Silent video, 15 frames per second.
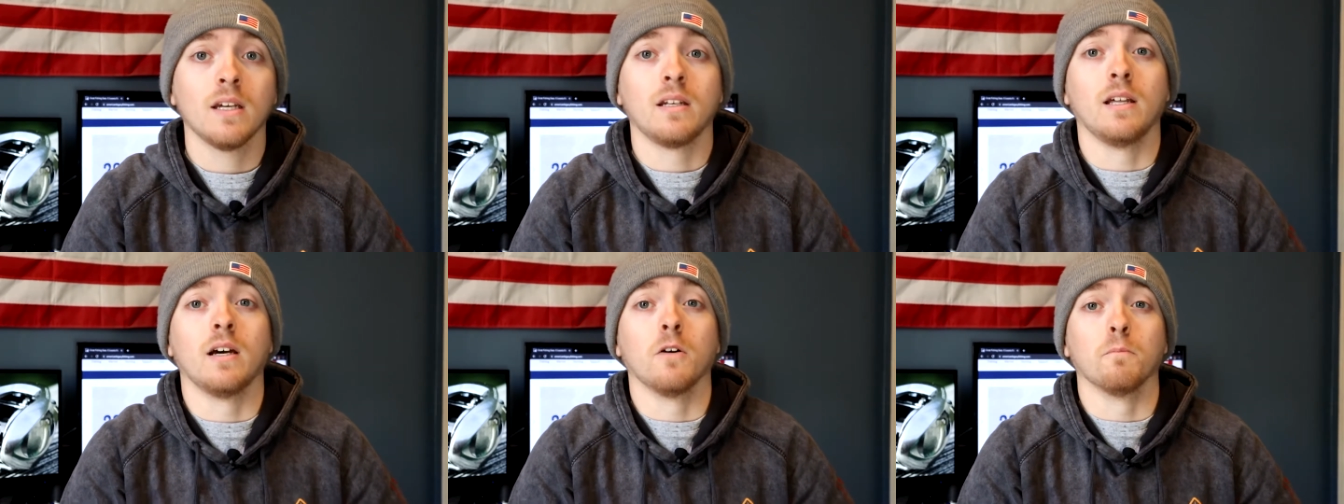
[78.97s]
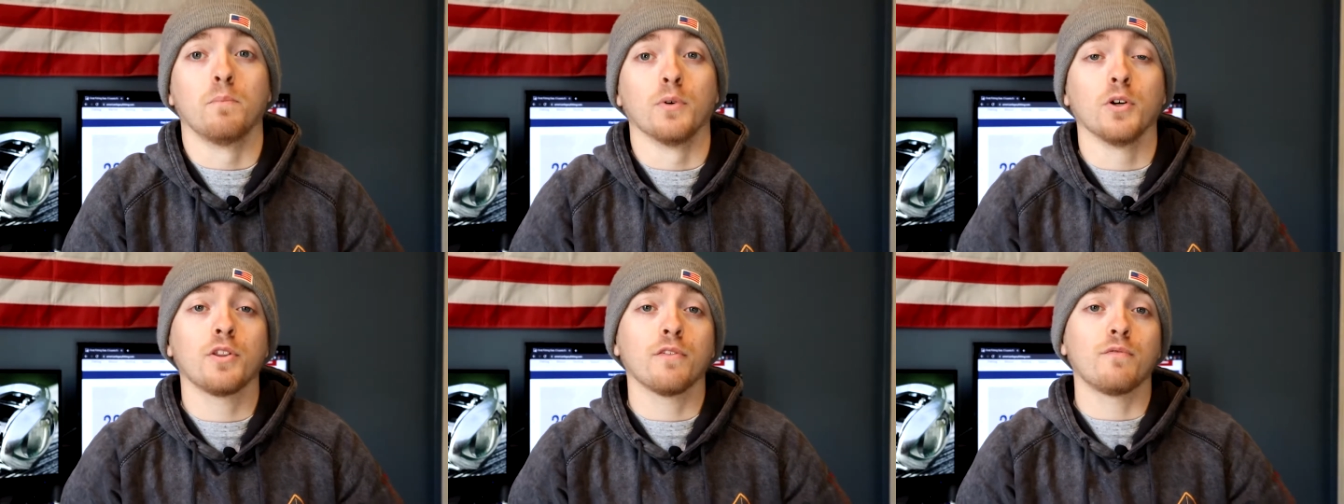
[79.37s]
Now,
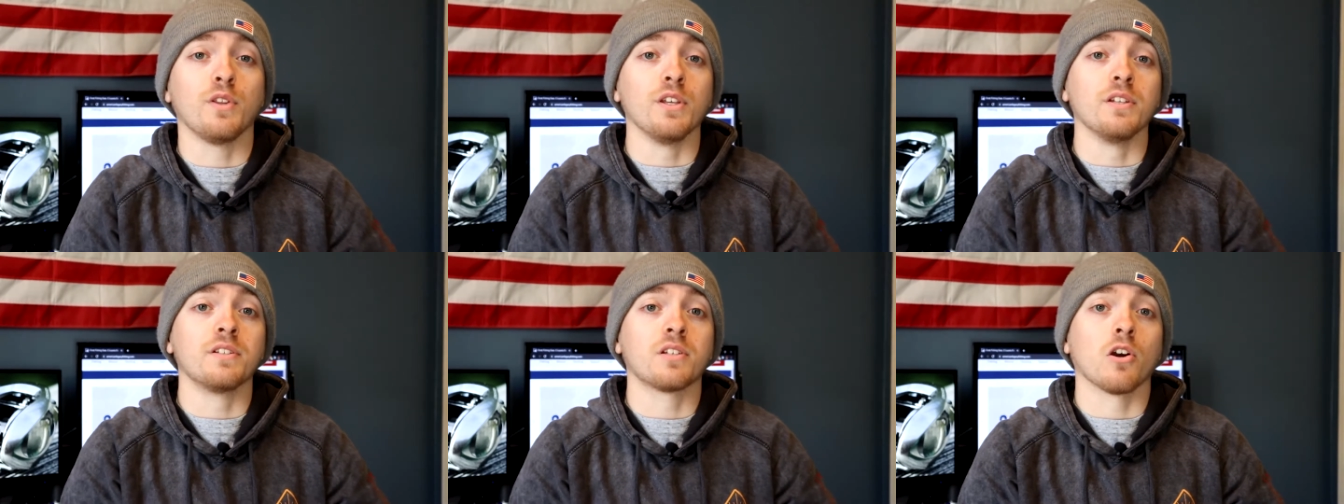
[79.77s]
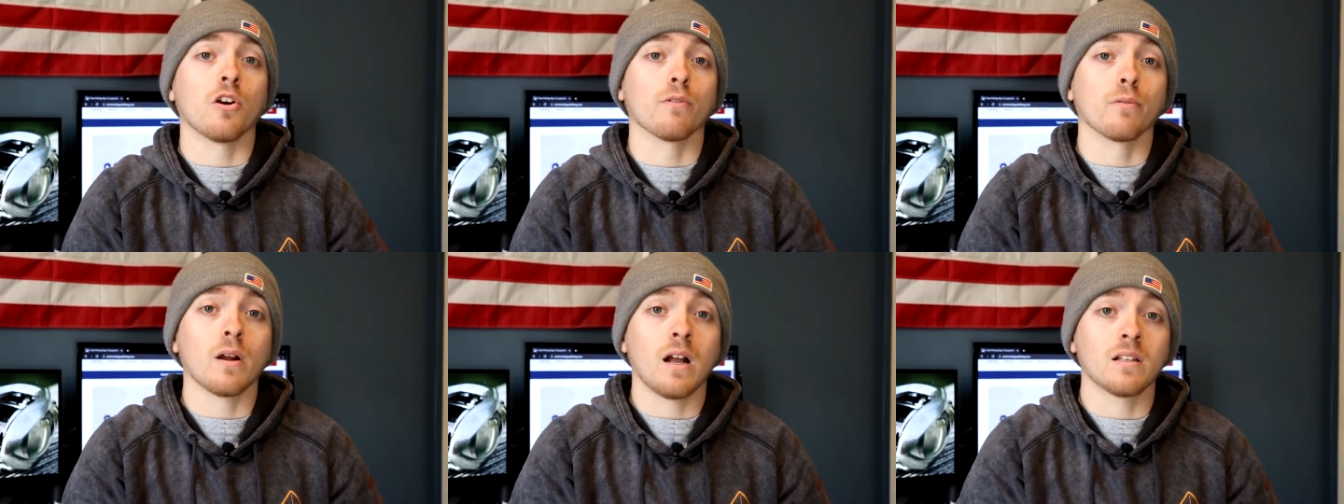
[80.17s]
both of these
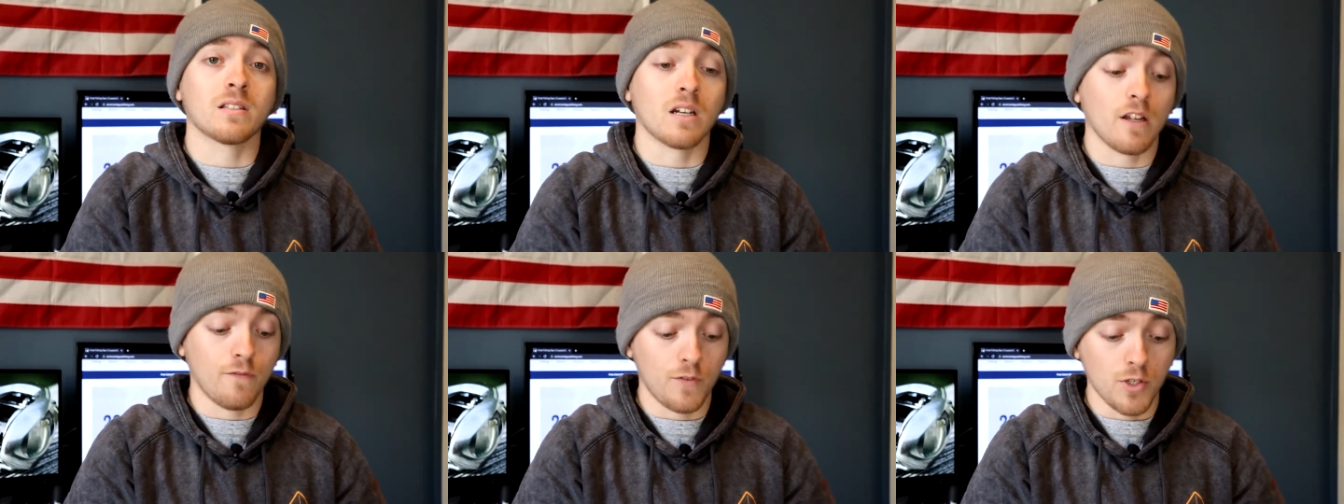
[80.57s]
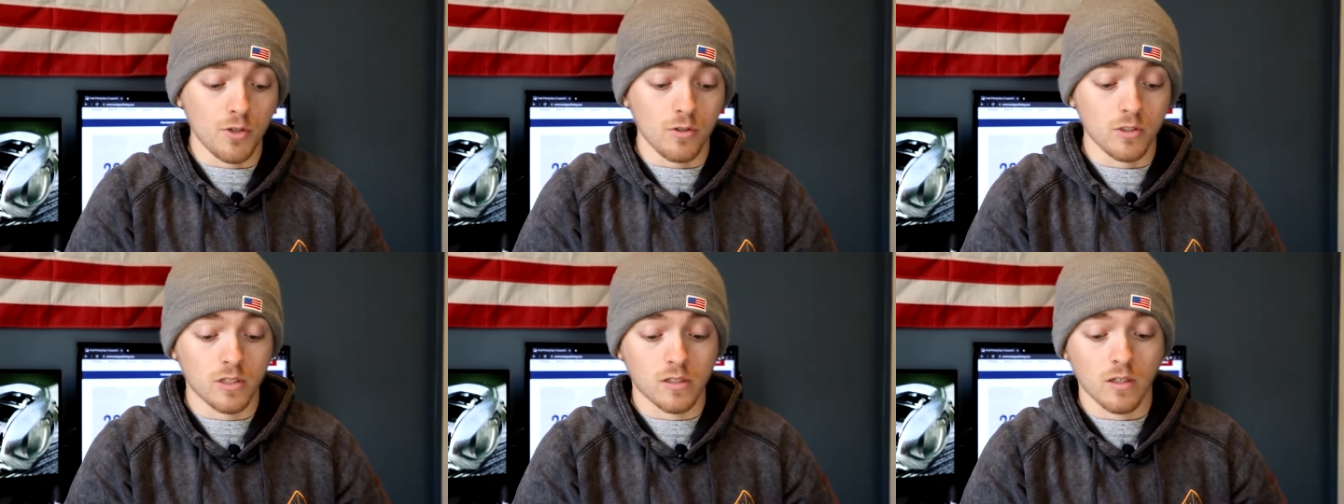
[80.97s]
are rods that I've
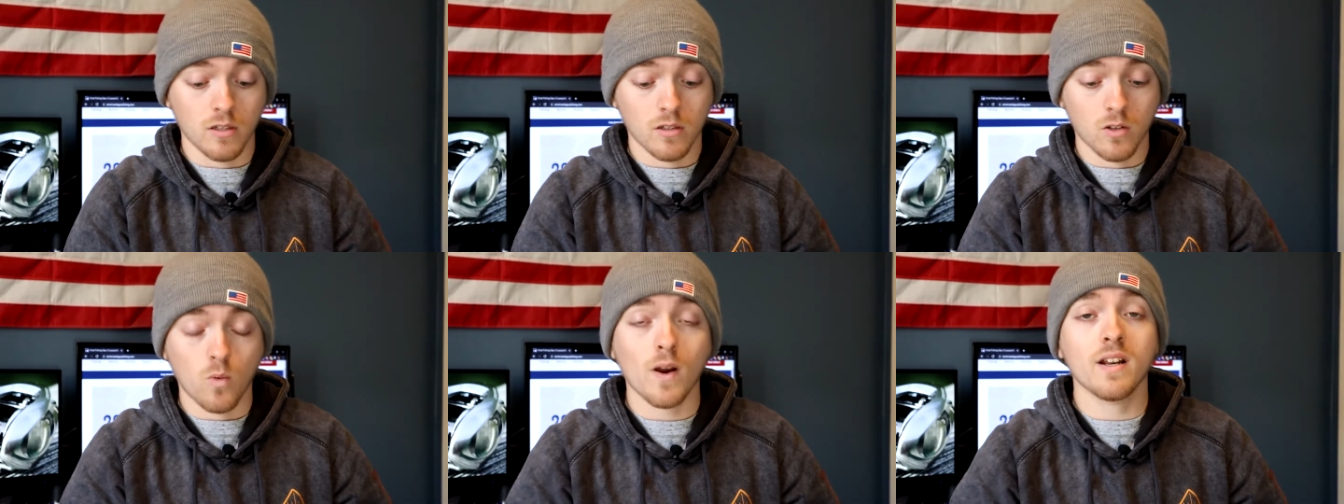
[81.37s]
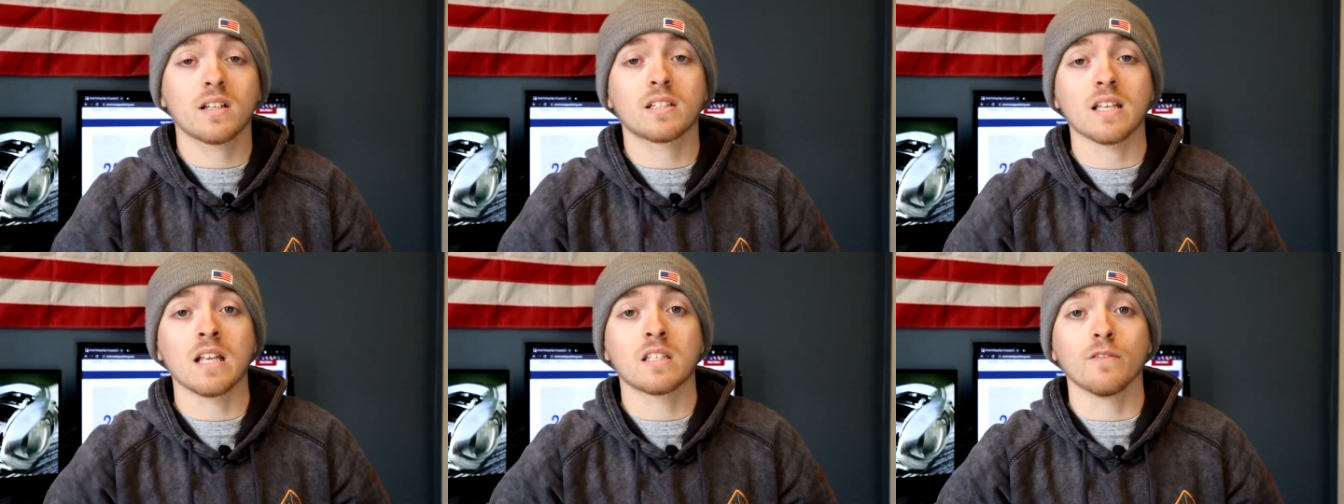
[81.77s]
used quite
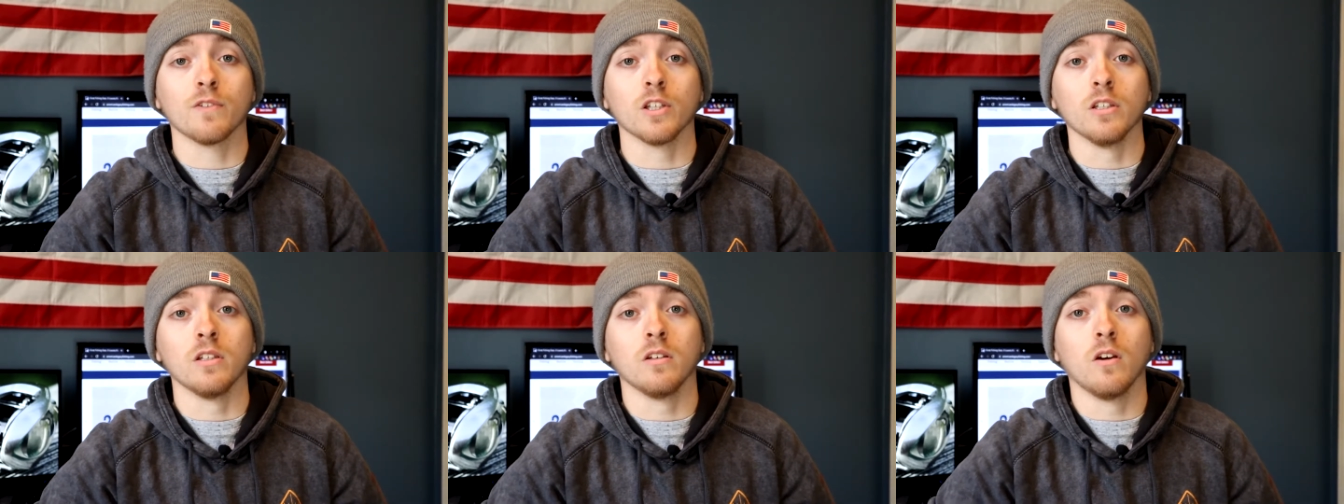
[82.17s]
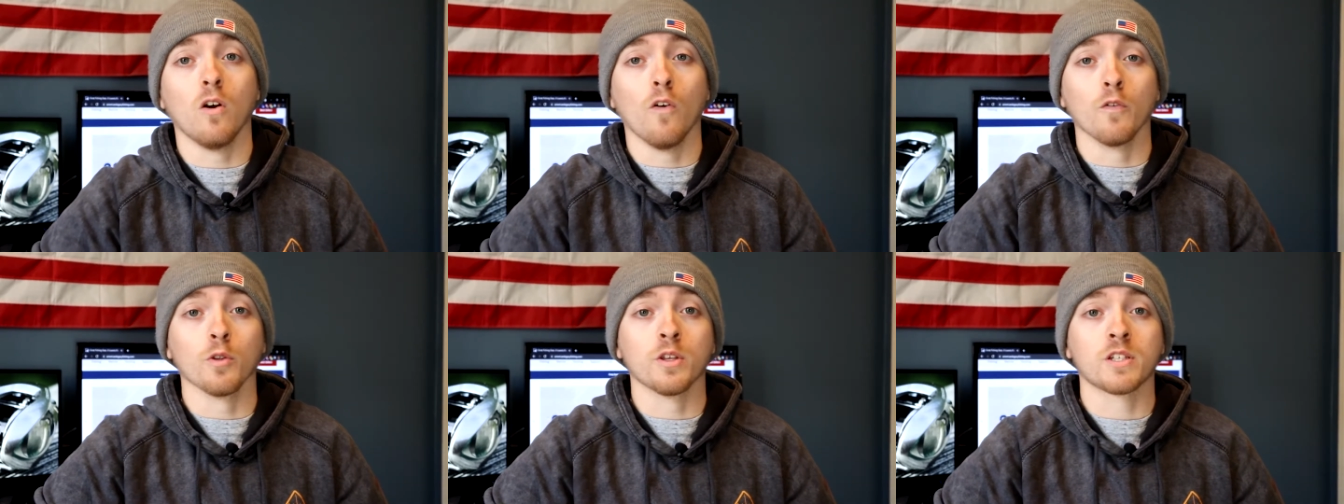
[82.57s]
extensively
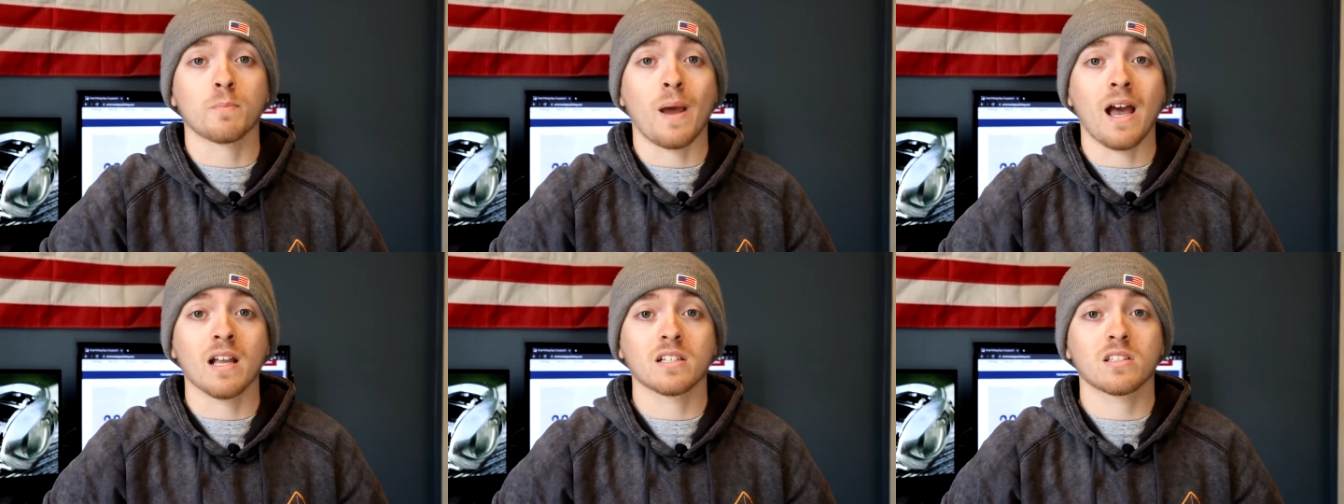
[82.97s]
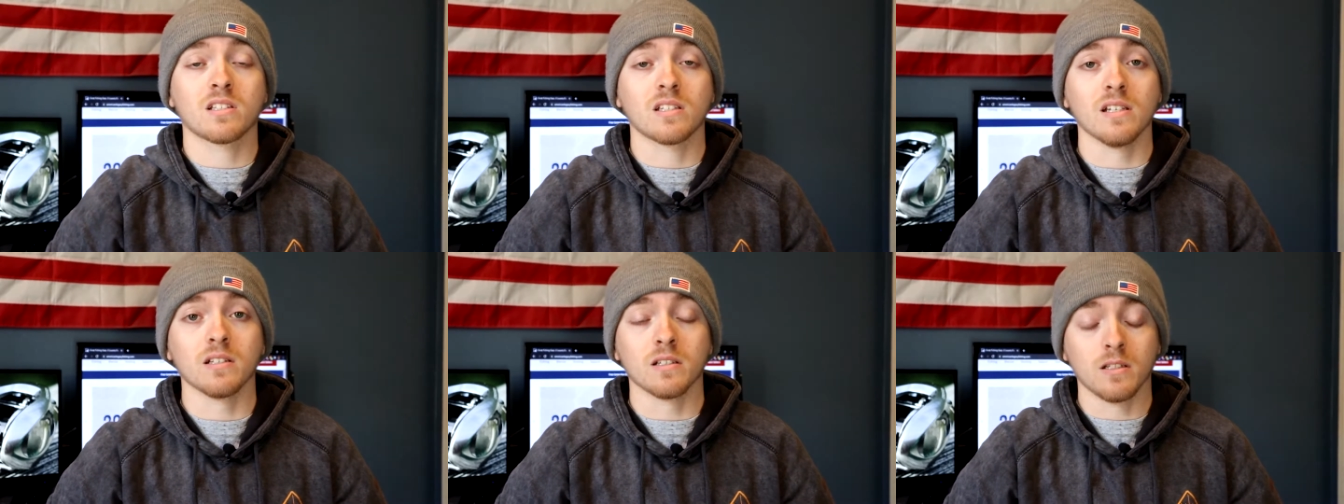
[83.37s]
over this past
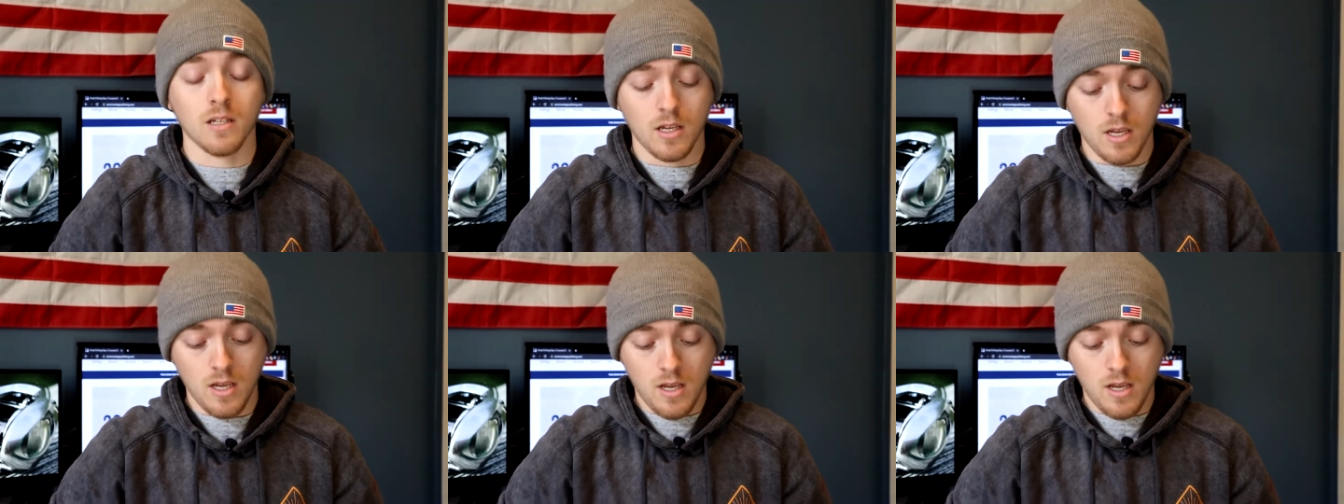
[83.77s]
season.